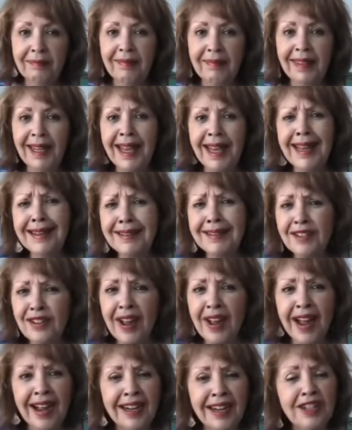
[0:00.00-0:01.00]
and
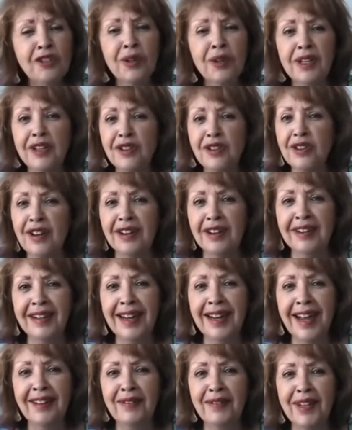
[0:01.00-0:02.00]
actually started
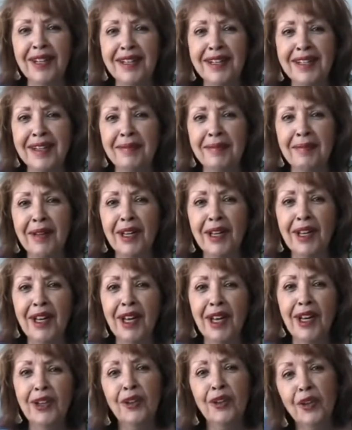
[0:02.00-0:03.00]
having some
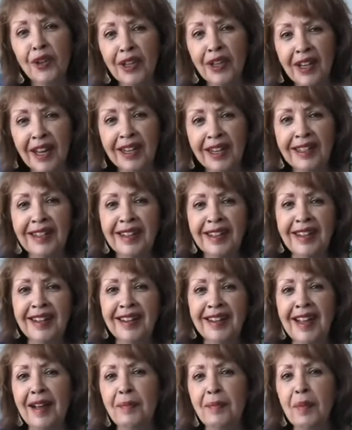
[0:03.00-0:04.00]
good luck getting
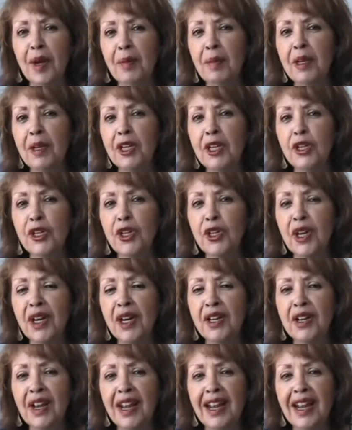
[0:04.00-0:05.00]
that published.
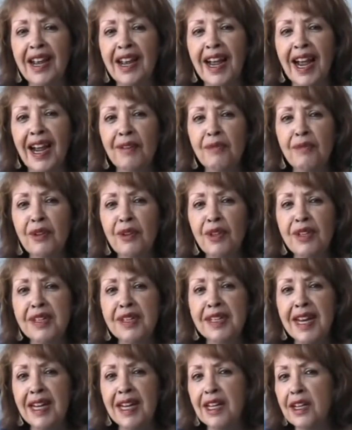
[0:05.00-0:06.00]
And after the
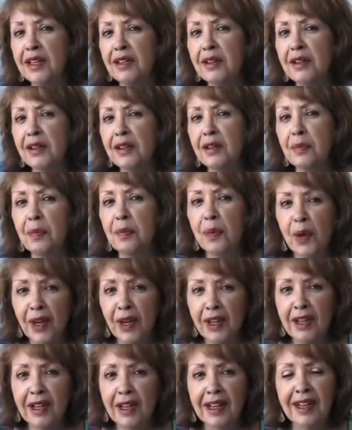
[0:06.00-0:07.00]
second
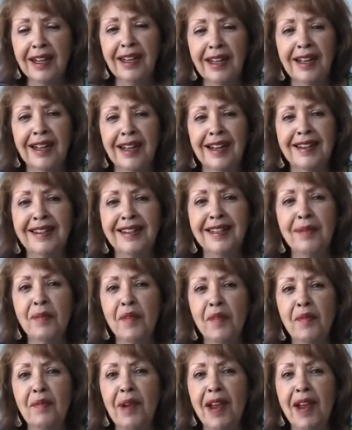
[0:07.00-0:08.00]
book, some
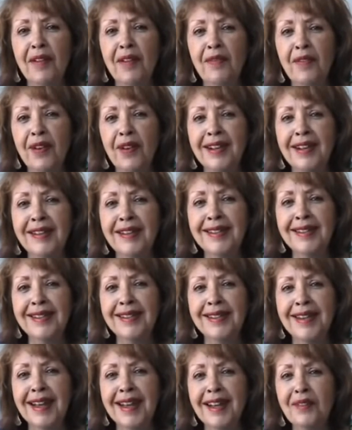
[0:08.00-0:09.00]
of my friends
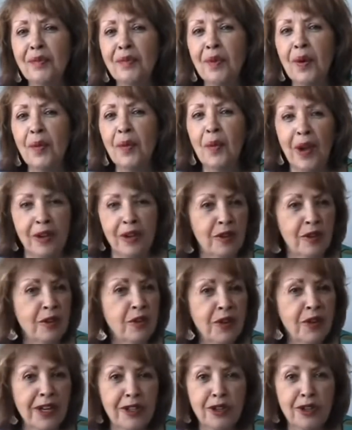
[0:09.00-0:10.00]
said, well, why don't you
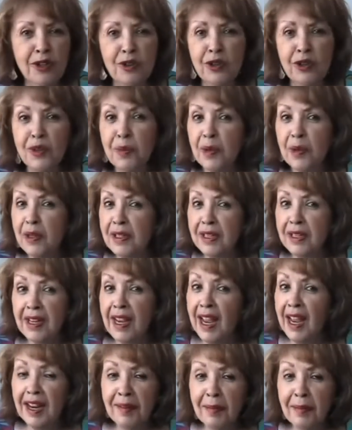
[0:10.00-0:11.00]
try children's books
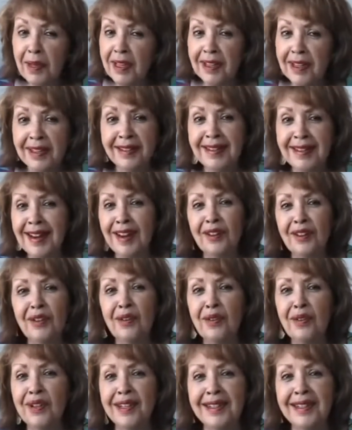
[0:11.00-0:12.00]
again? Because now you
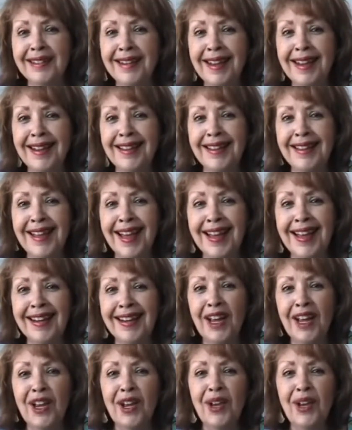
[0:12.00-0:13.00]
can say that
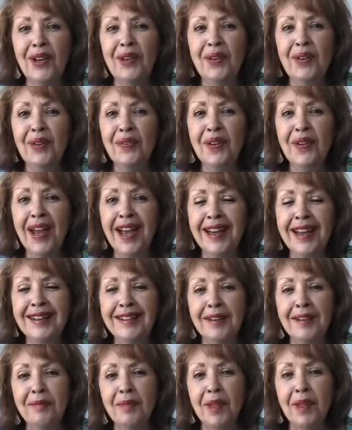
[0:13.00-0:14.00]
you've had
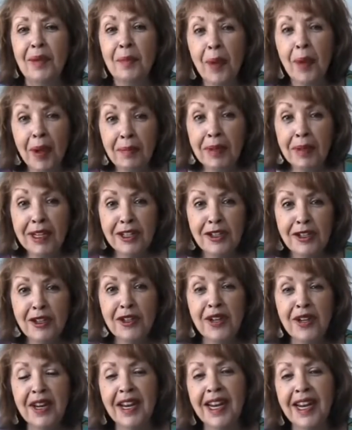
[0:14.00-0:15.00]
something
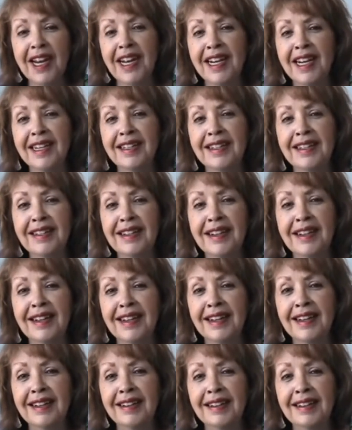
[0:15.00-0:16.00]
published.
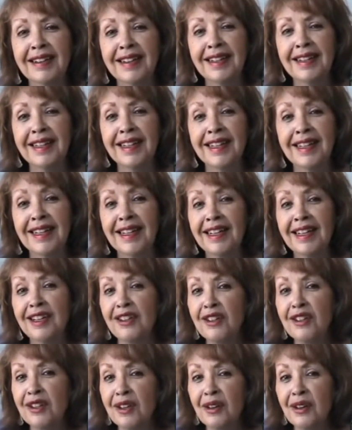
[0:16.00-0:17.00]
And
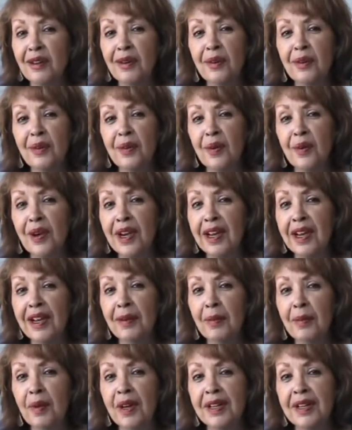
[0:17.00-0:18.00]
so
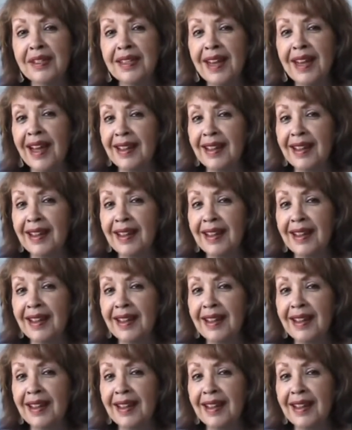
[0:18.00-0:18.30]
it was at